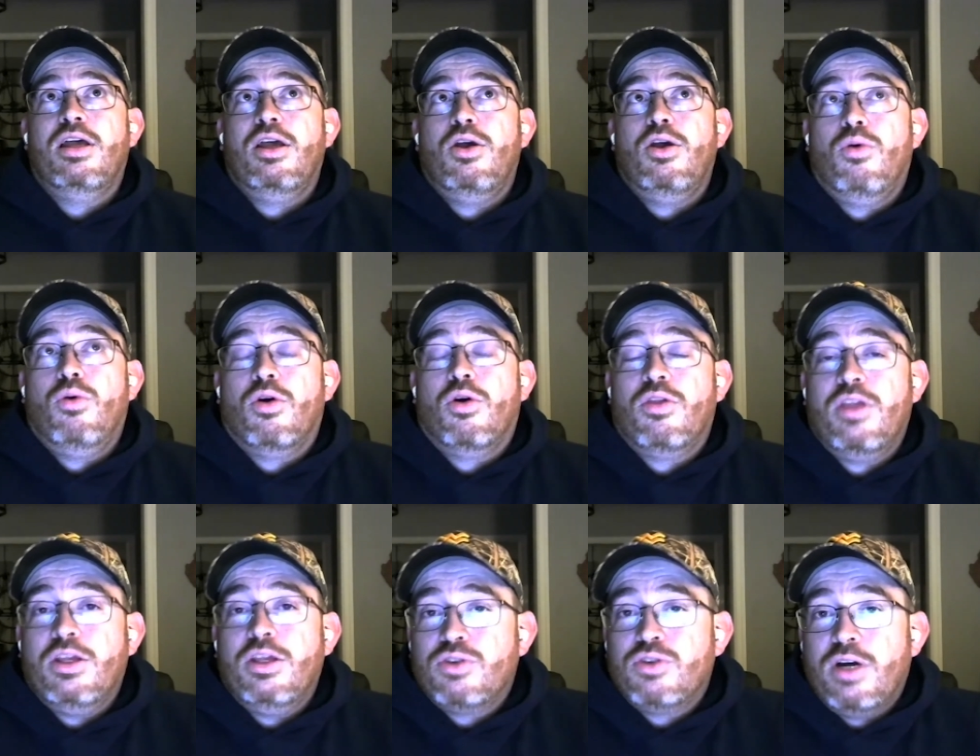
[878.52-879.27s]
who are
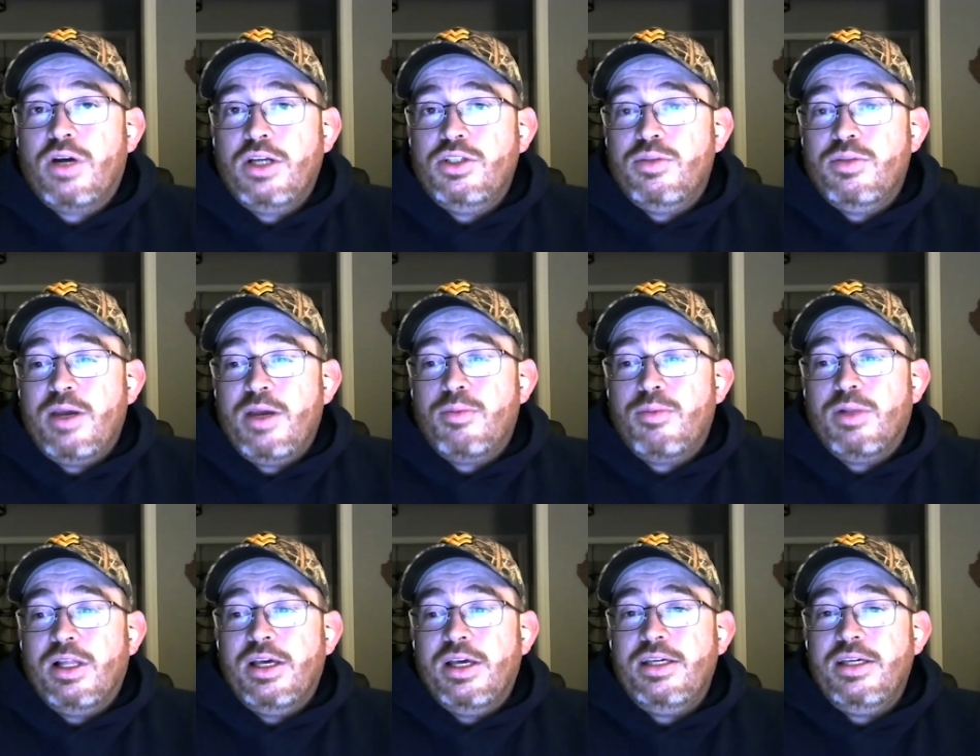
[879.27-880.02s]
then trying to make
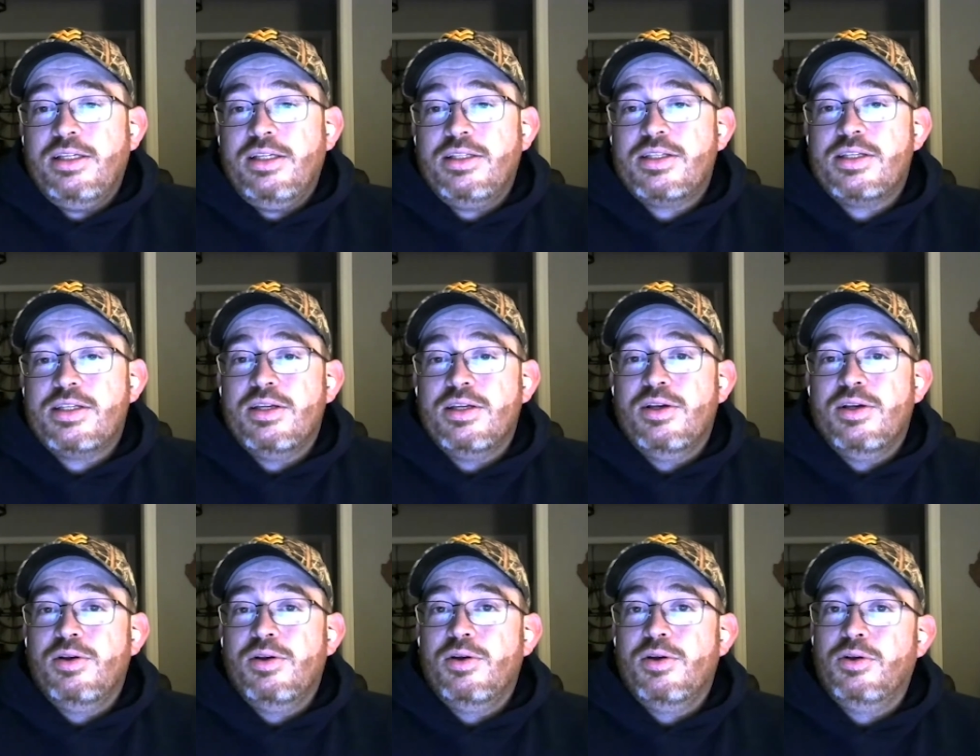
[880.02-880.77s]
plays
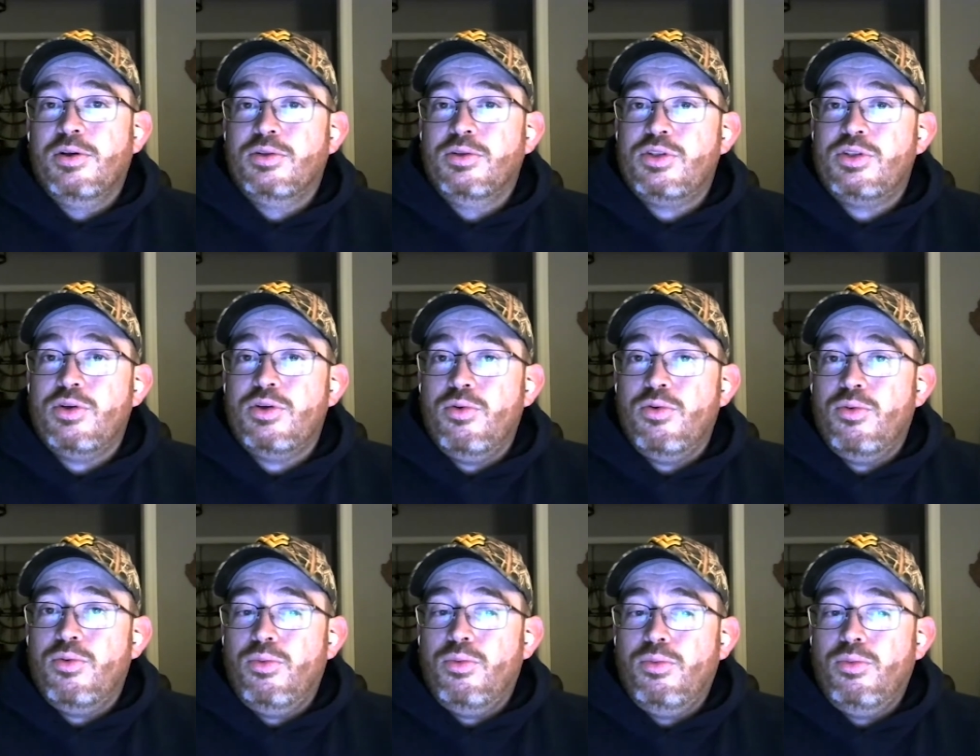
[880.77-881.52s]

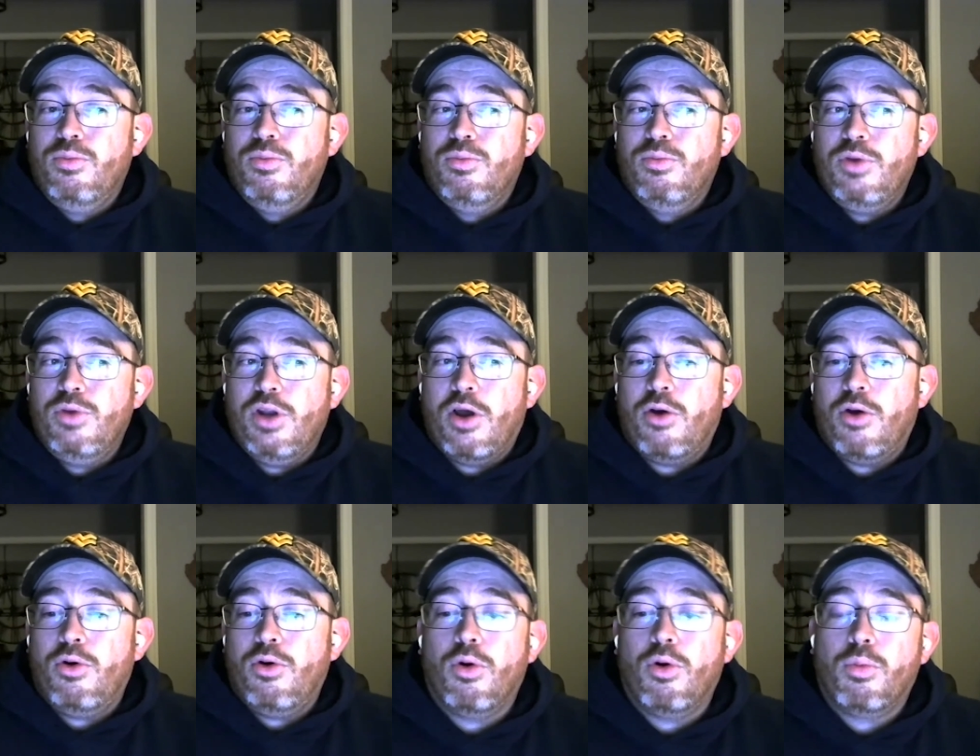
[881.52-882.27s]
to you know
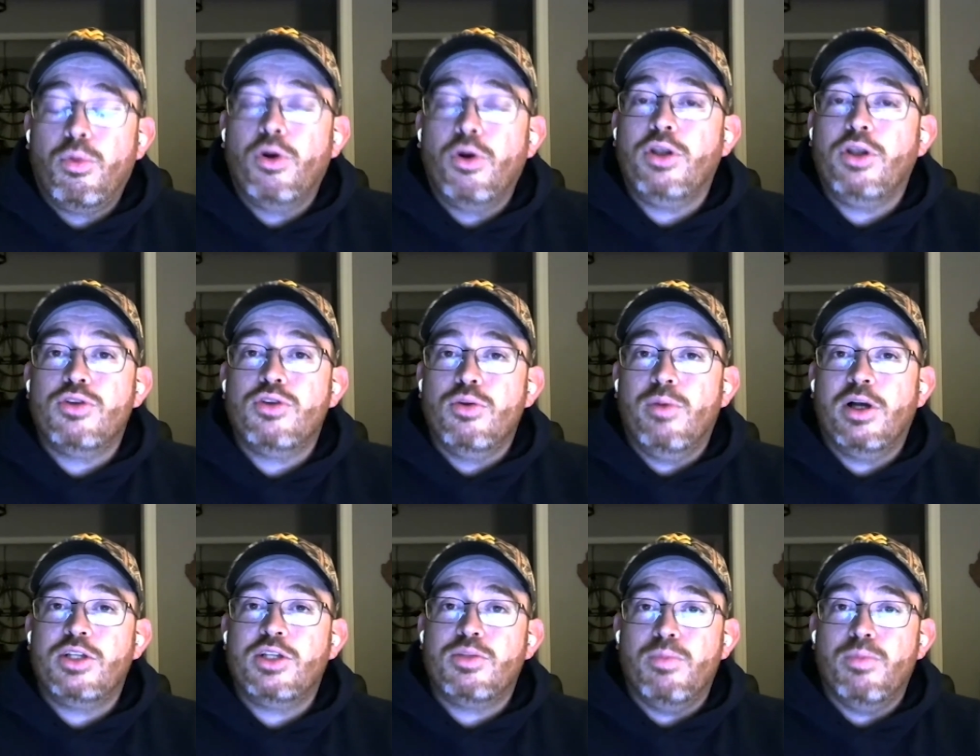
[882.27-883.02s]
who are putting too
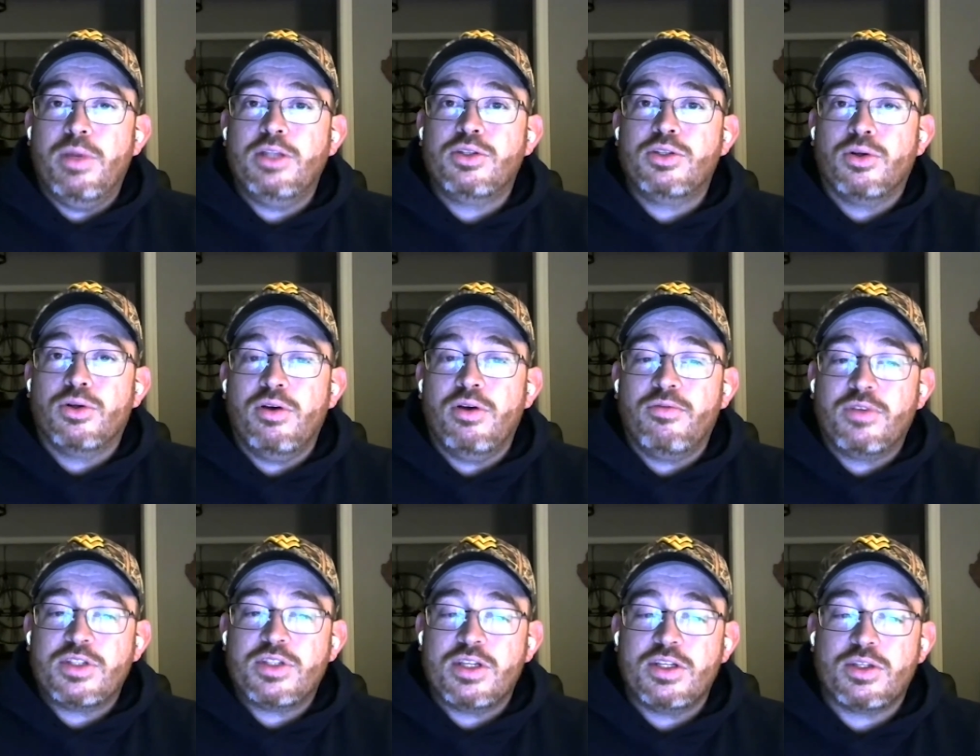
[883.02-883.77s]
much mental
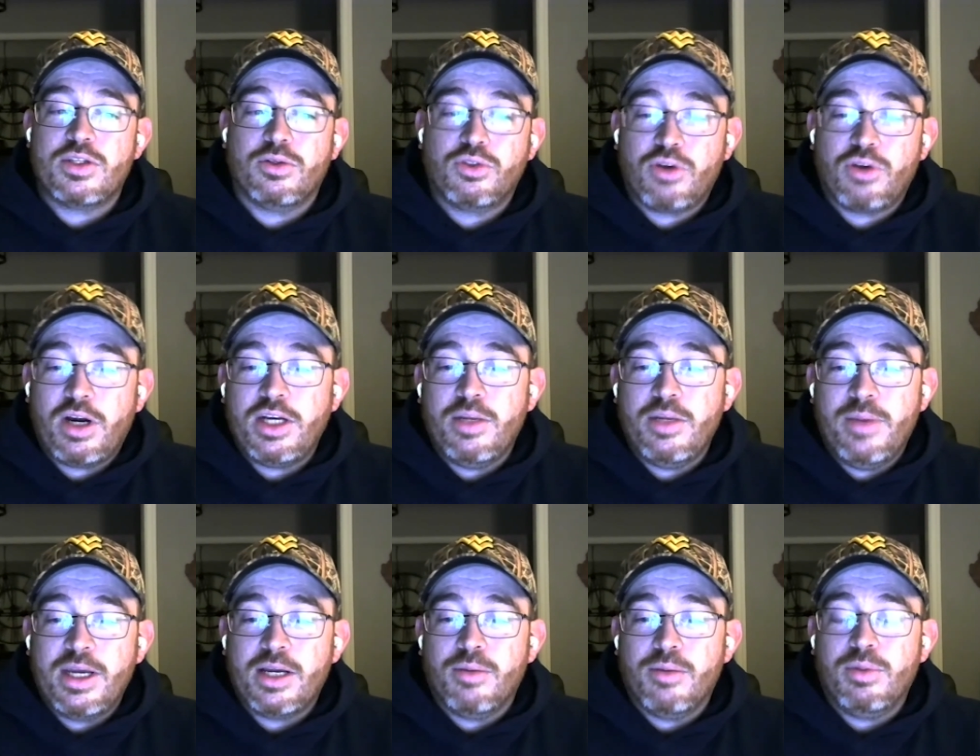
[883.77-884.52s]
emphasis on trying to
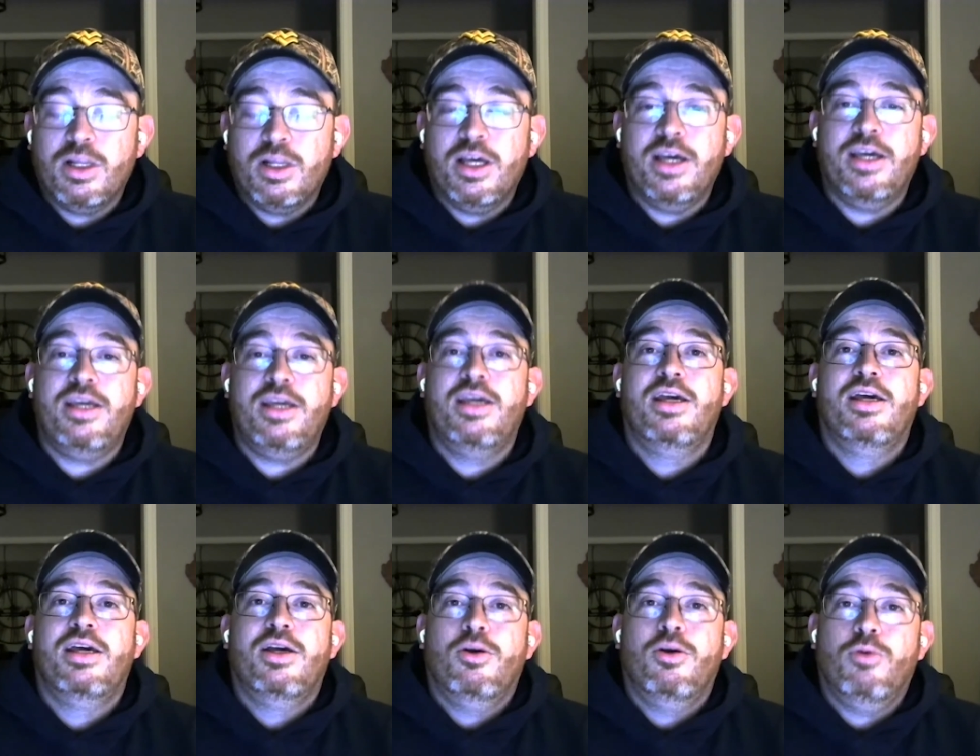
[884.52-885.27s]
make a play
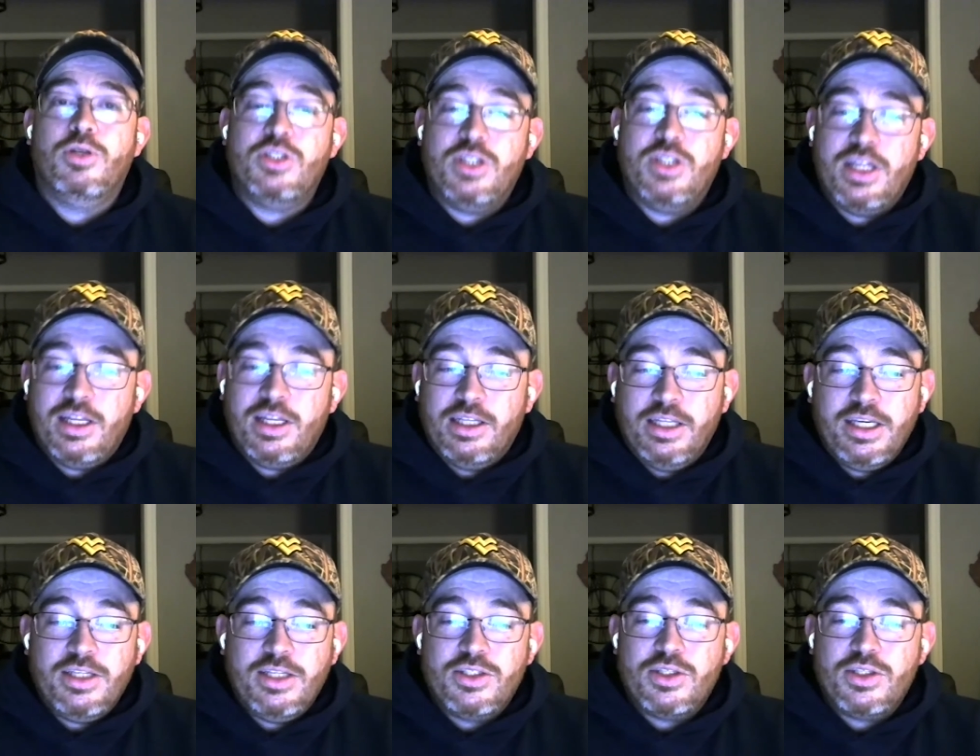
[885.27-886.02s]
which then
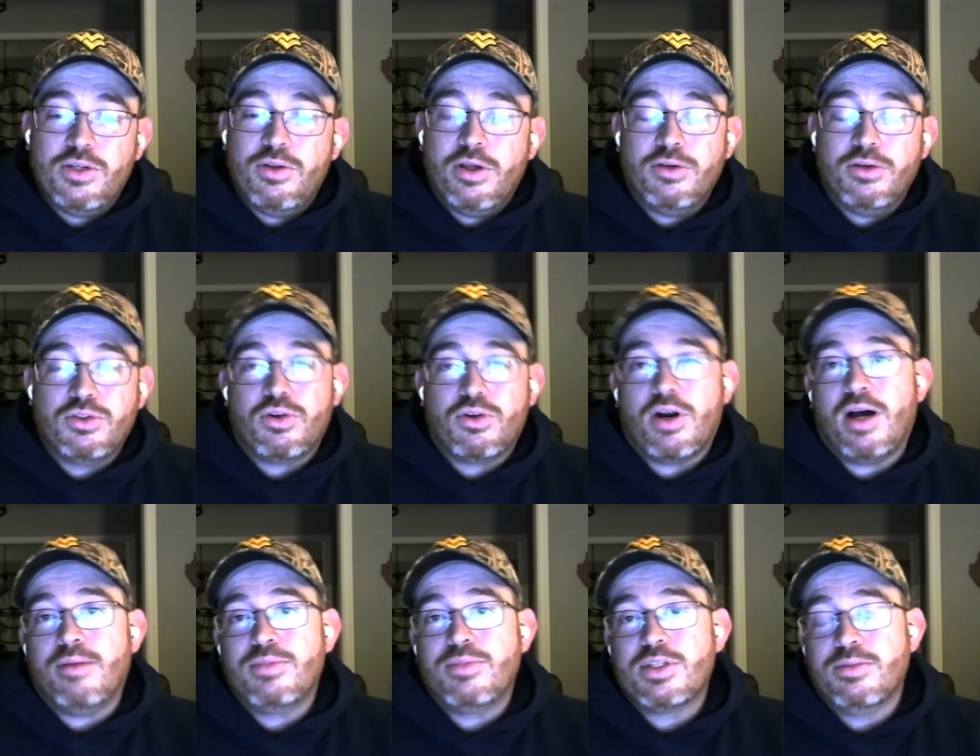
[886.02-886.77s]
leads to those
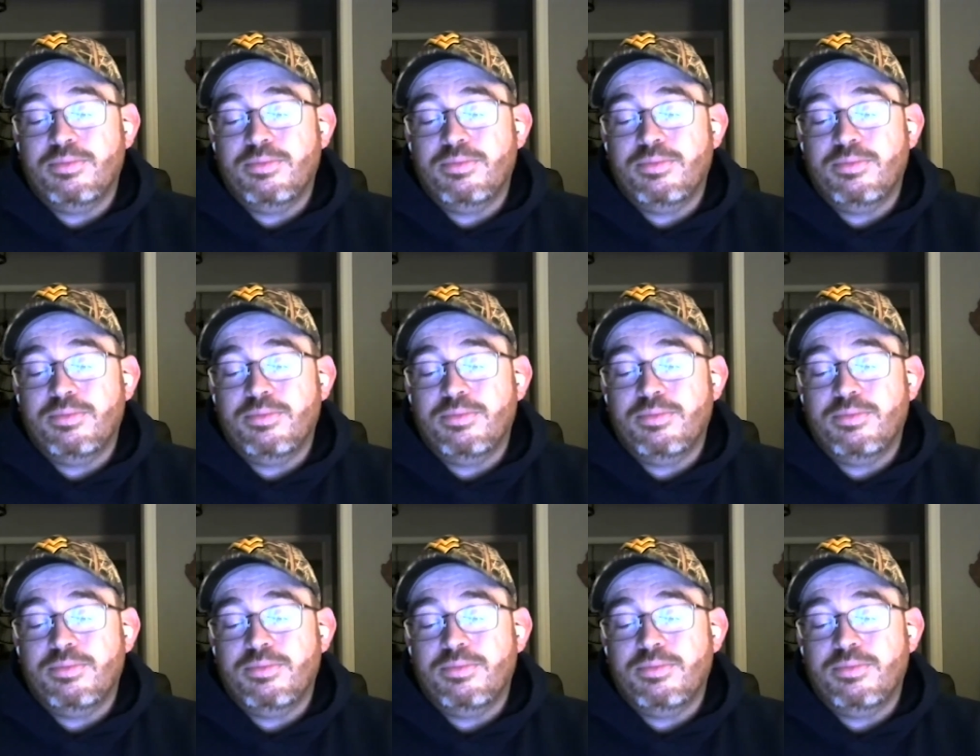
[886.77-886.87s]
drops?